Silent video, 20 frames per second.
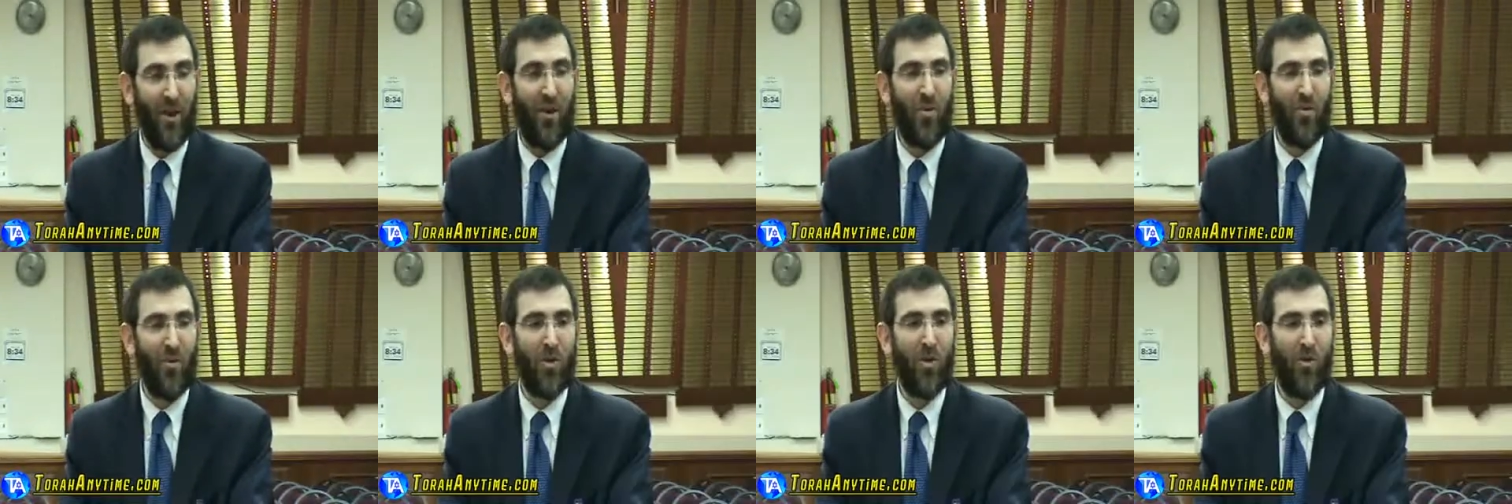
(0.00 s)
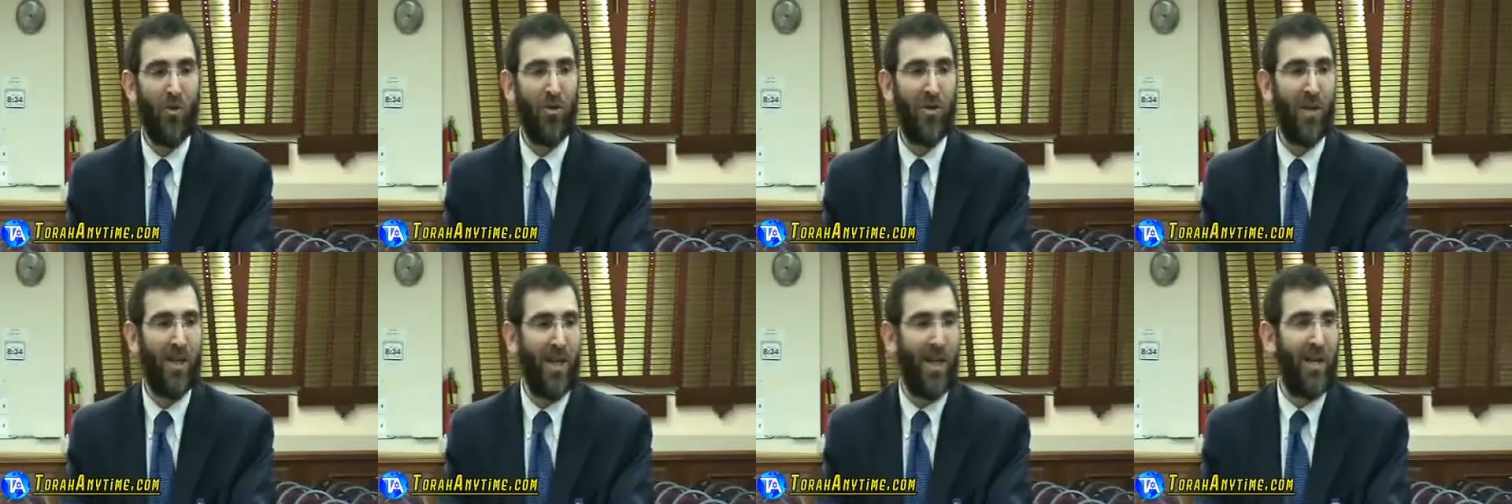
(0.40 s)
Are we
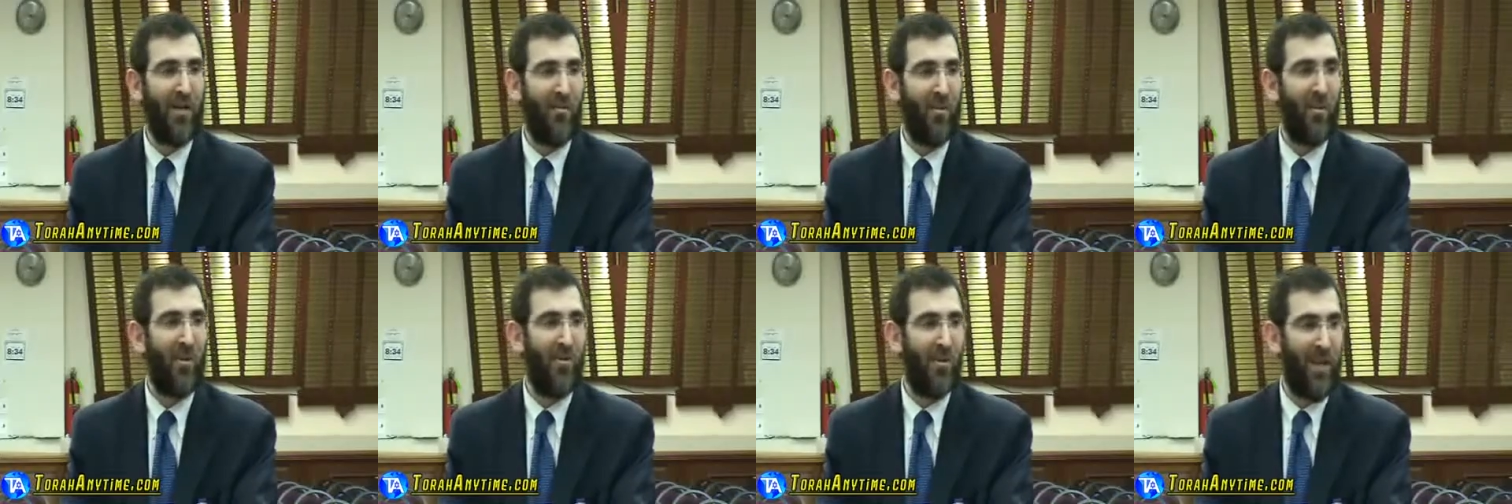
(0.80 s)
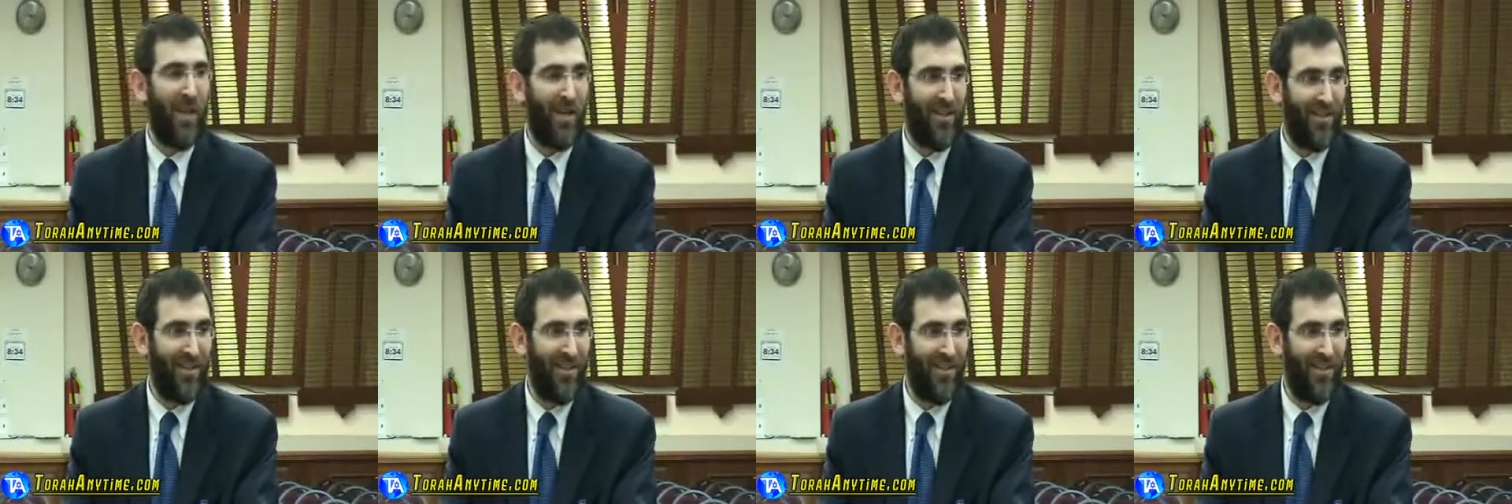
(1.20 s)
going to get angry or
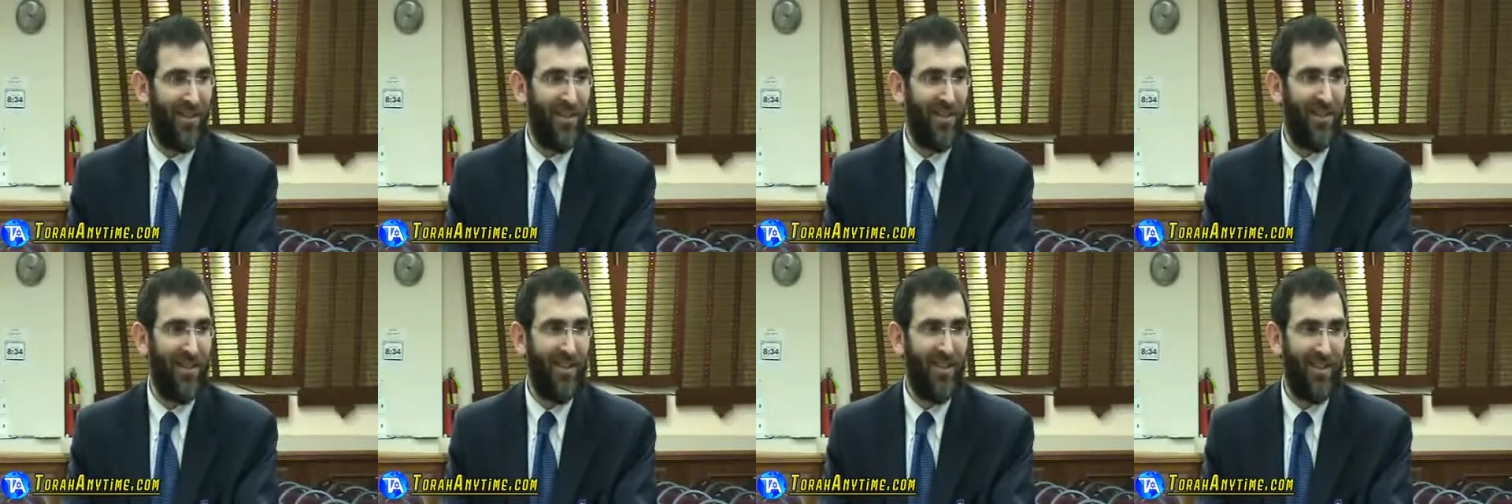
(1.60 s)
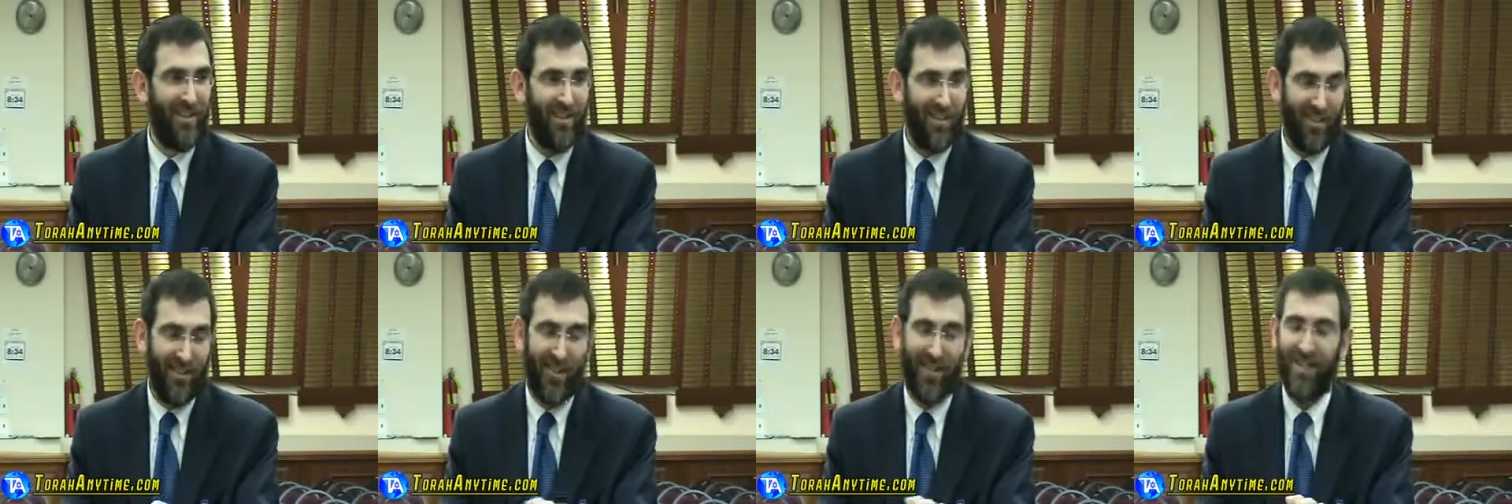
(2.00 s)
not?
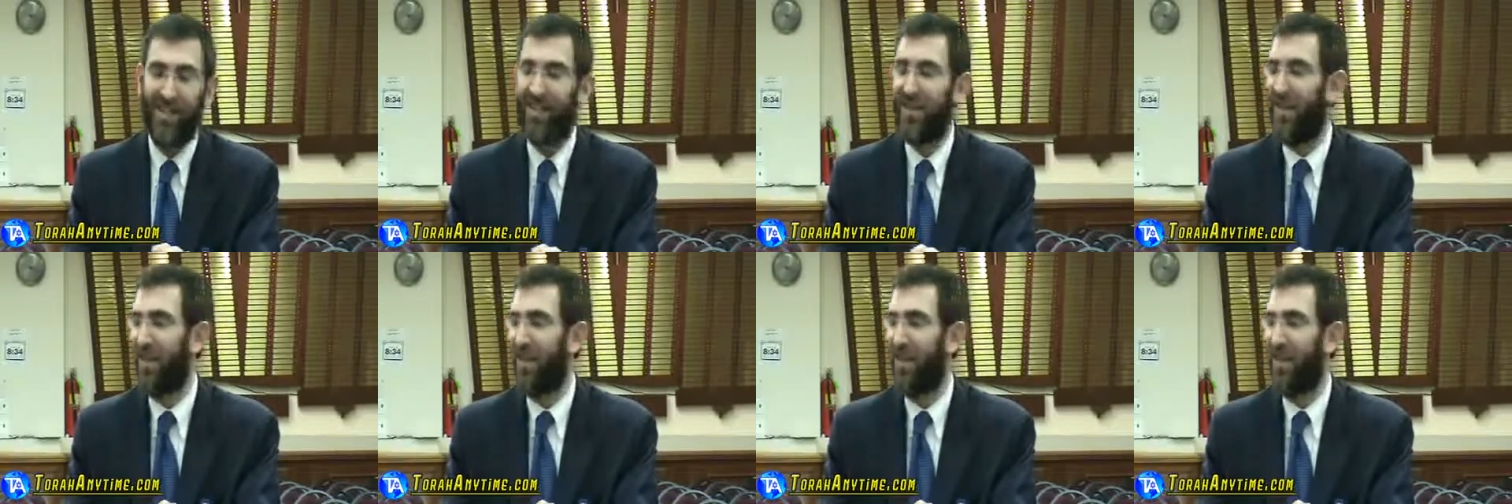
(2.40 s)
That's